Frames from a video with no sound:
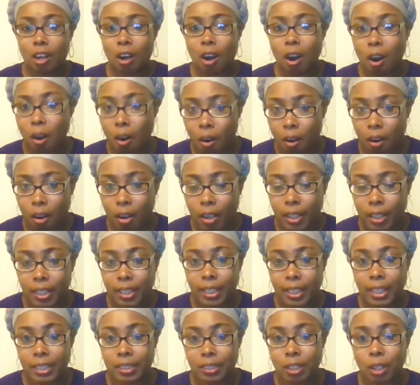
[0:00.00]
car
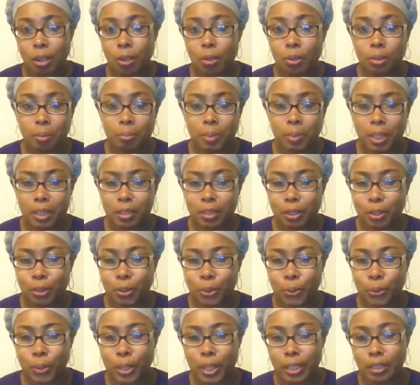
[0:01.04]
and they told them that their
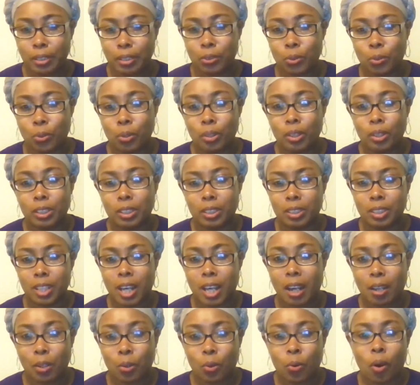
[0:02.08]
credit score is
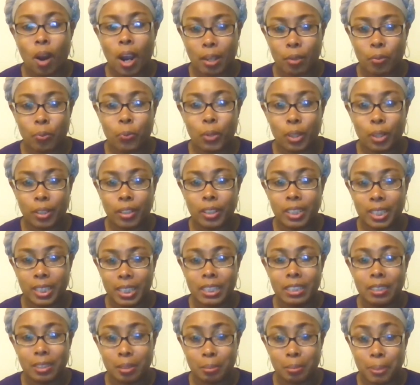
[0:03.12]
not quite where it
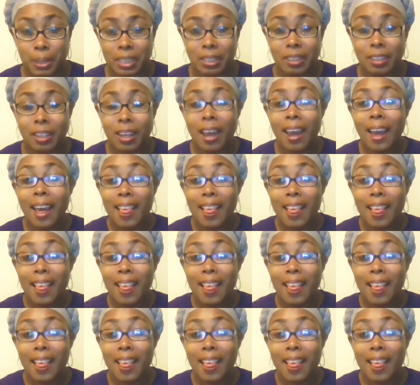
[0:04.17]
needs to be,